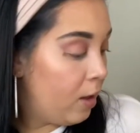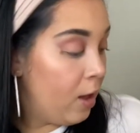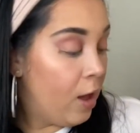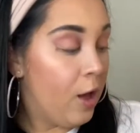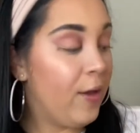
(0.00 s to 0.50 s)

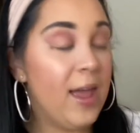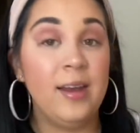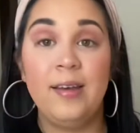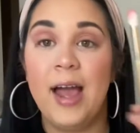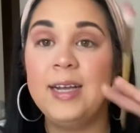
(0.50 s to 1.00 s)
Okay,
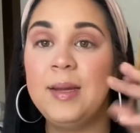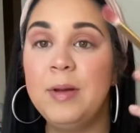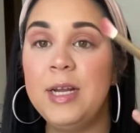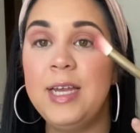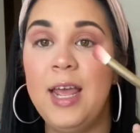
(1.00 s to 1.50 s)
next I'm
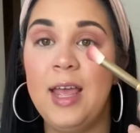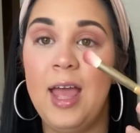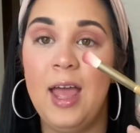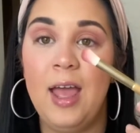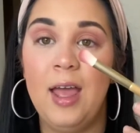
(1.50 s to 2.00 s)
going to take
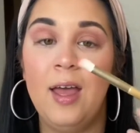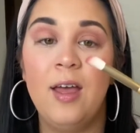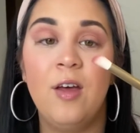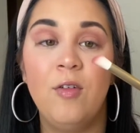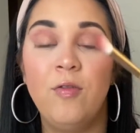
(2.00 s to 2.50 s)
a
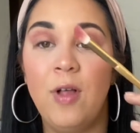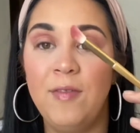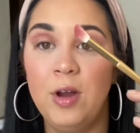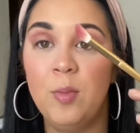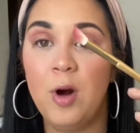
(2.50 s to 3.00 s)

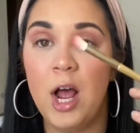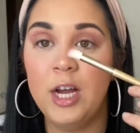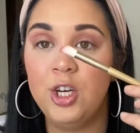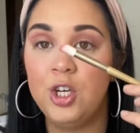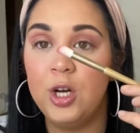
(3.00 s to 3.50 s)
fluffier brush.